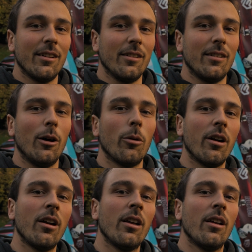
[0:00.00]
and is
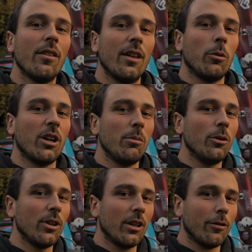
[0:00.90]
lower than what I'm
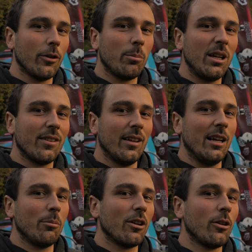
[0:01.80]
using for speed
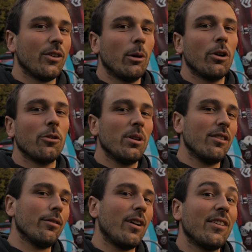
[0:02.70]
sailing, because I want to be
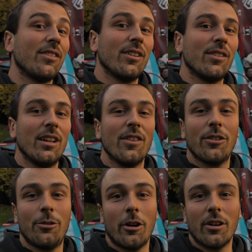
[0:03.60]
the fastest in the
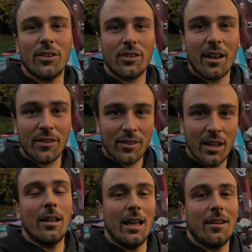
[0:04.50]
strongest gust.
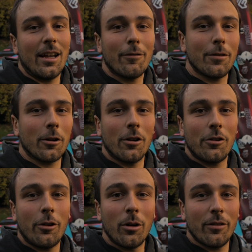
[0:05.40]
And I have the
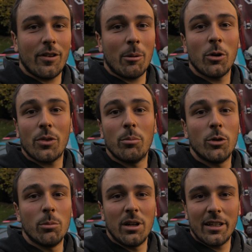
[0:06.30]
control if I put the
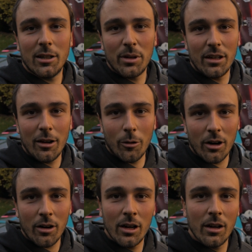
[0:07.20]
boom a little bit
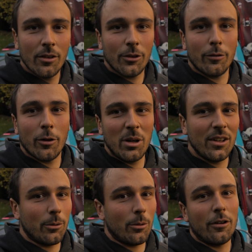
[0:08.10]
lower. So for me,
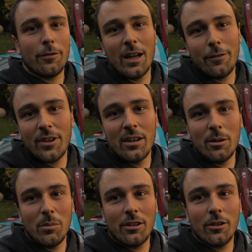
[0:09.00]
it's around 5
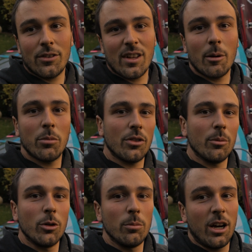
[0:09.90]
centimeters that I put the
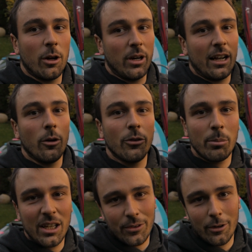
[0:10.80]
boom down when I go
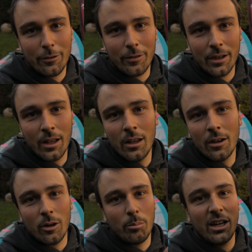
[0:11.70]
speed surfing
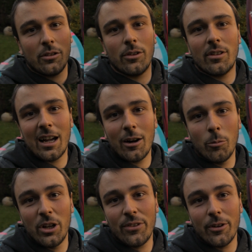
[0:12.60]
compared to slalom
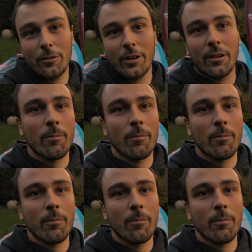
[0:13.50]
windsurfing.